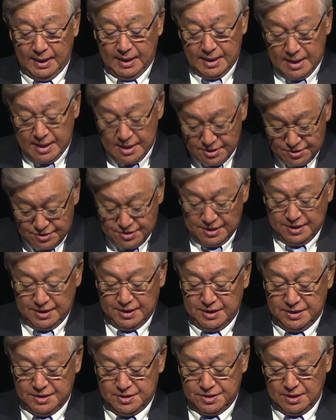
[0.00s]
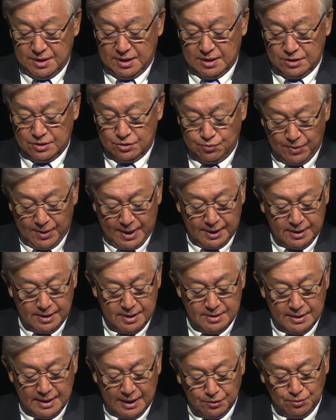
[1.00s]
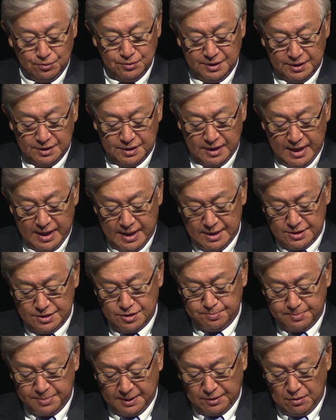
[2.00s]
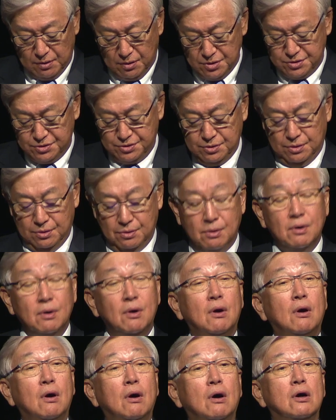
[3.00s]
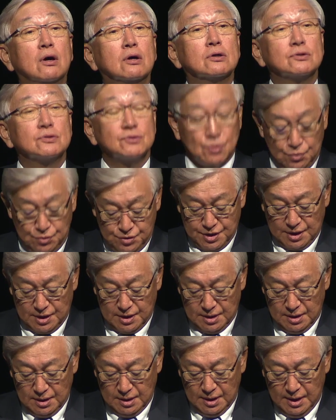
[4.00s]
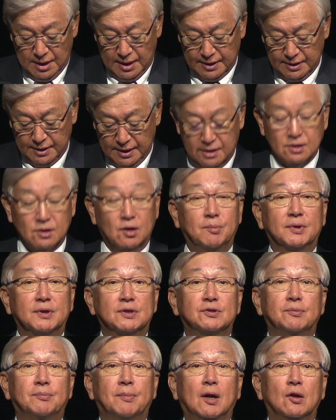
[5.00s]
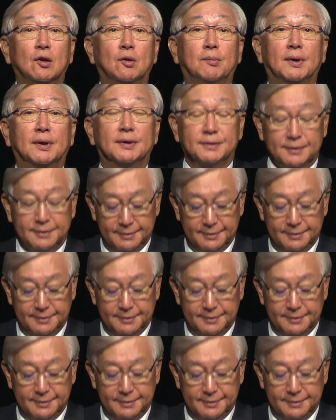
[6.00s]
NCDs are a threat not only to health, but also social and economic development.